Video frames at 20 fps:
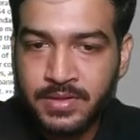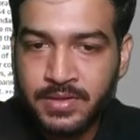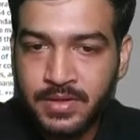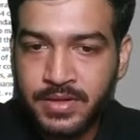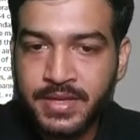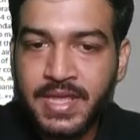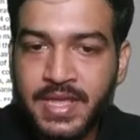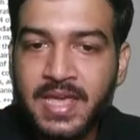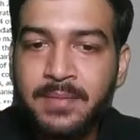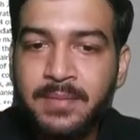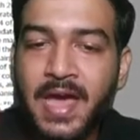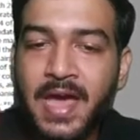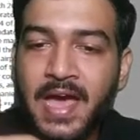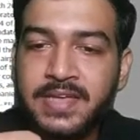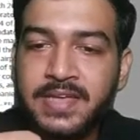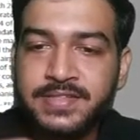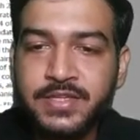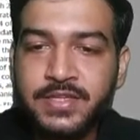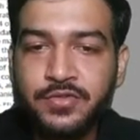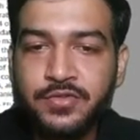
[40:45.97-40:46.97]
rape
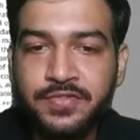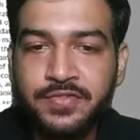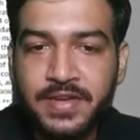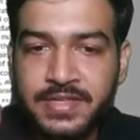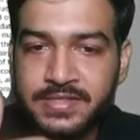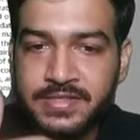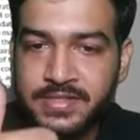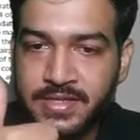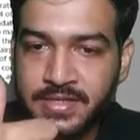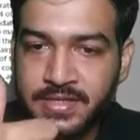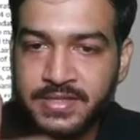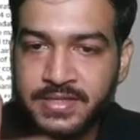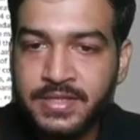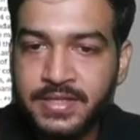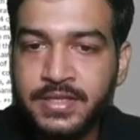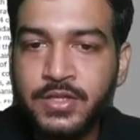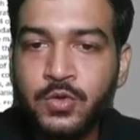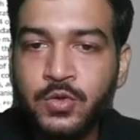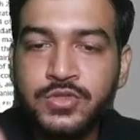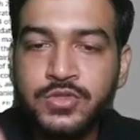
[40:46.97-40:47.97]
as an offense is
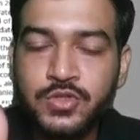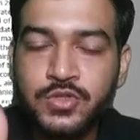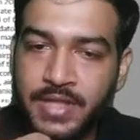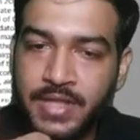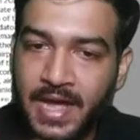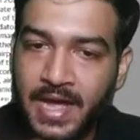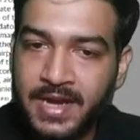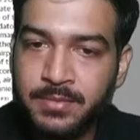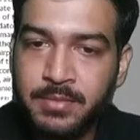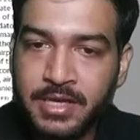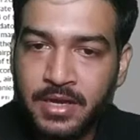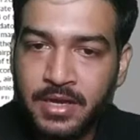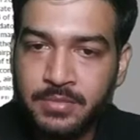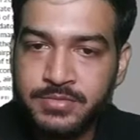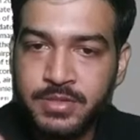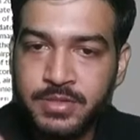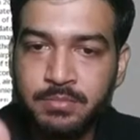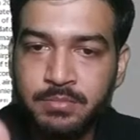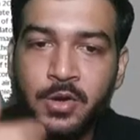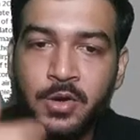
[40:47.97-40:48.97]
in news, so that
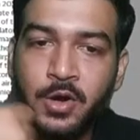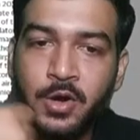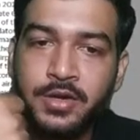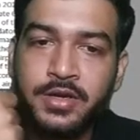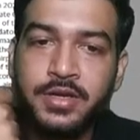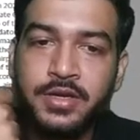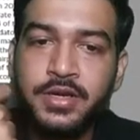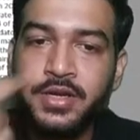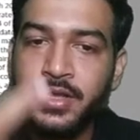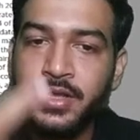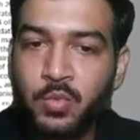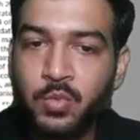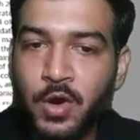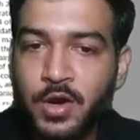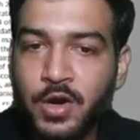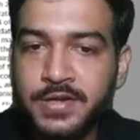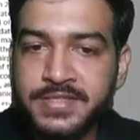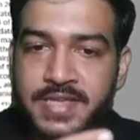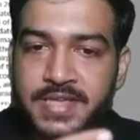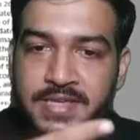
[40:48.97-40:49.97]
becomes important.
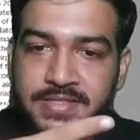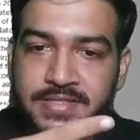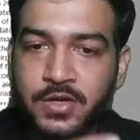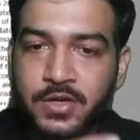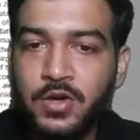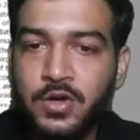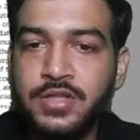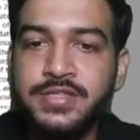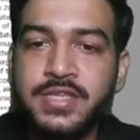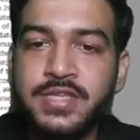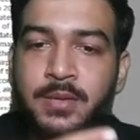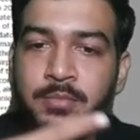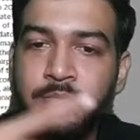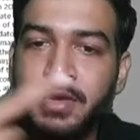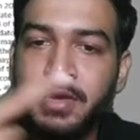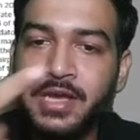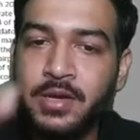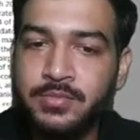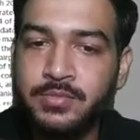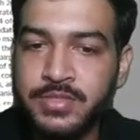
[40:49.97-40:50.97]
Divorce as a concept
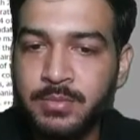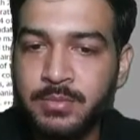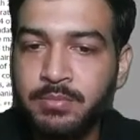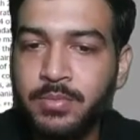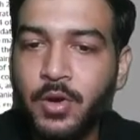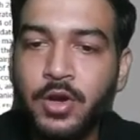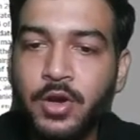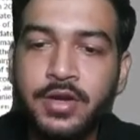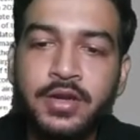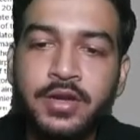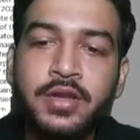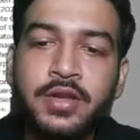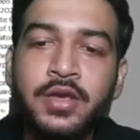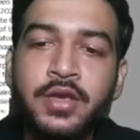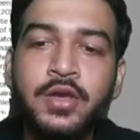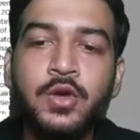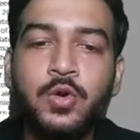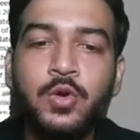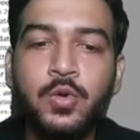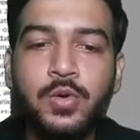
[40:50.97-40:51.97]
becomes important.
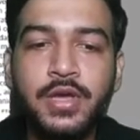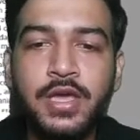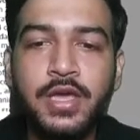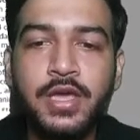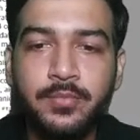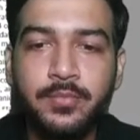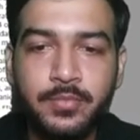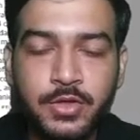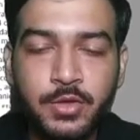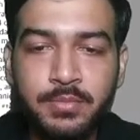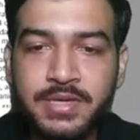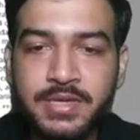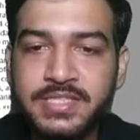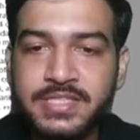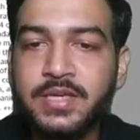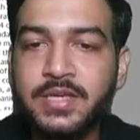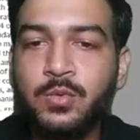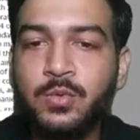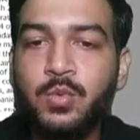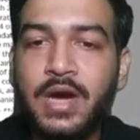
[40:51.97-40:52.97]
Okay,
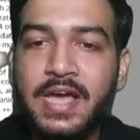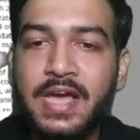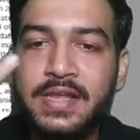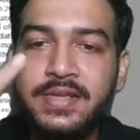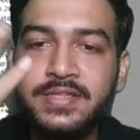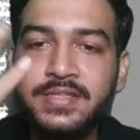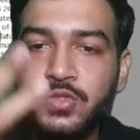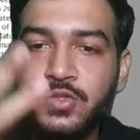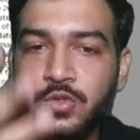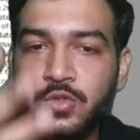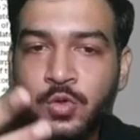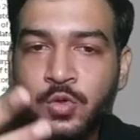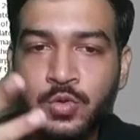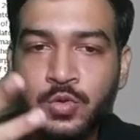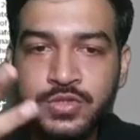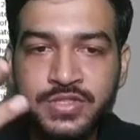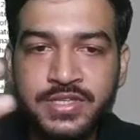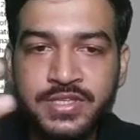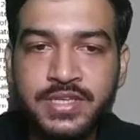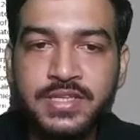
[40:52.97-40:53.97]
domestic violence, so
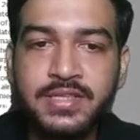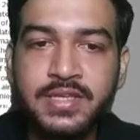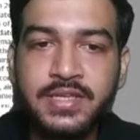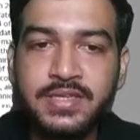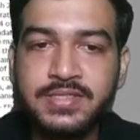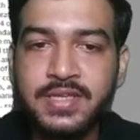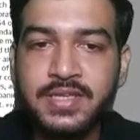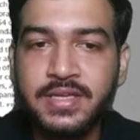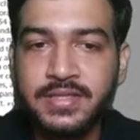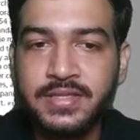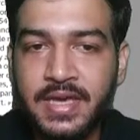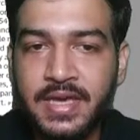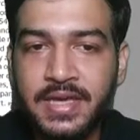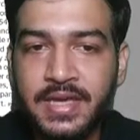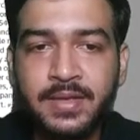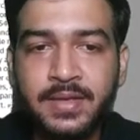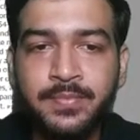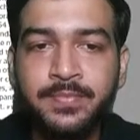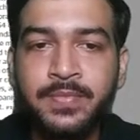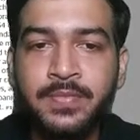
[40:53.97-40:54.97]
those three things are
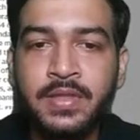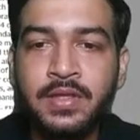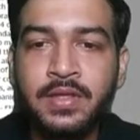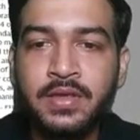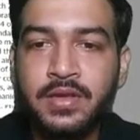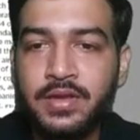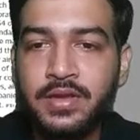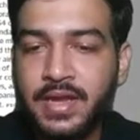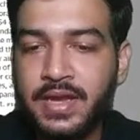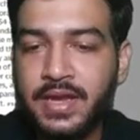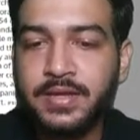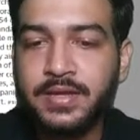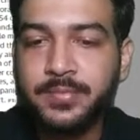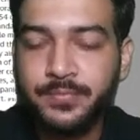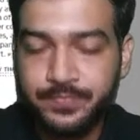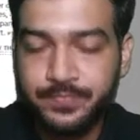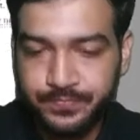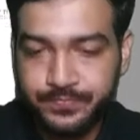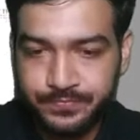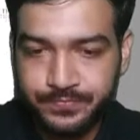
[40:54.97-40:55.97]
there, right?
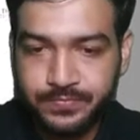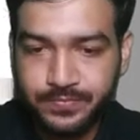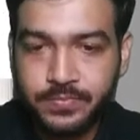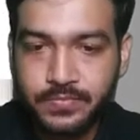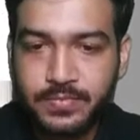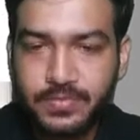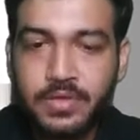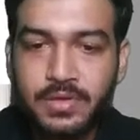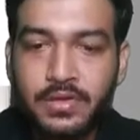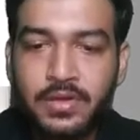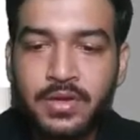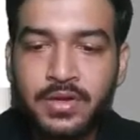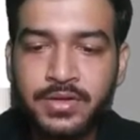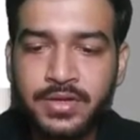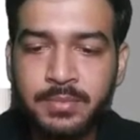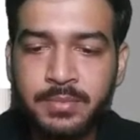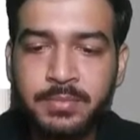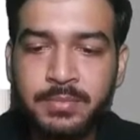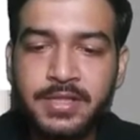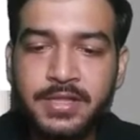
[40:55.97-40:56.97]

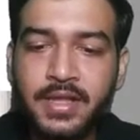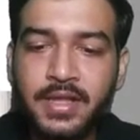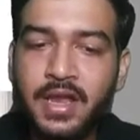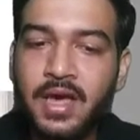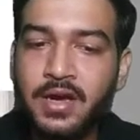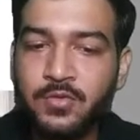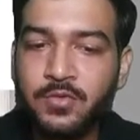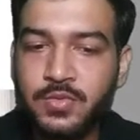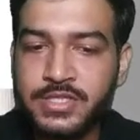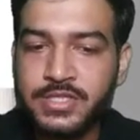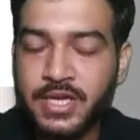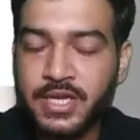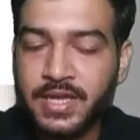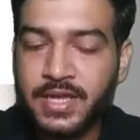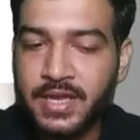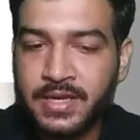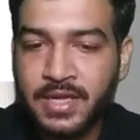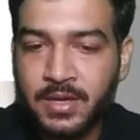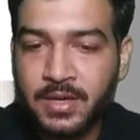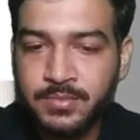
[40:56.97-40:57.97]
Triple talaq, which
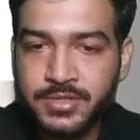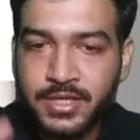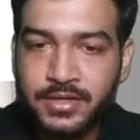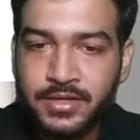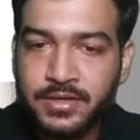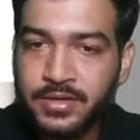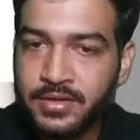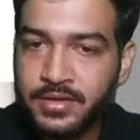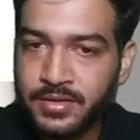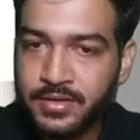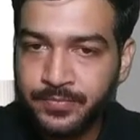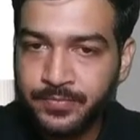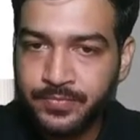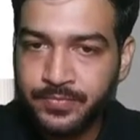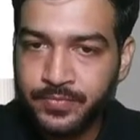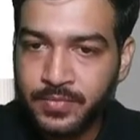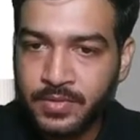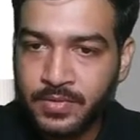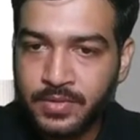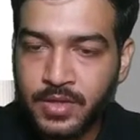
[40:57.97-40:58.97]
again comes under
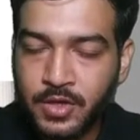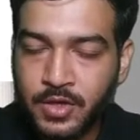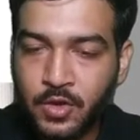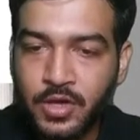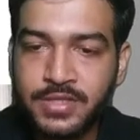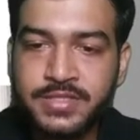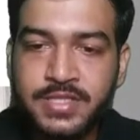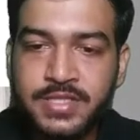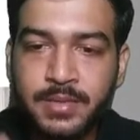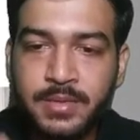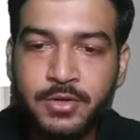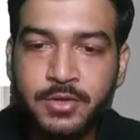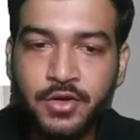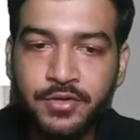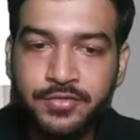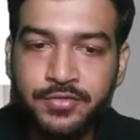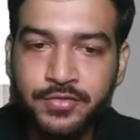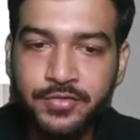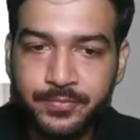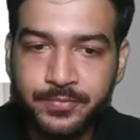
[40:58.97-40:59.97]
the concept of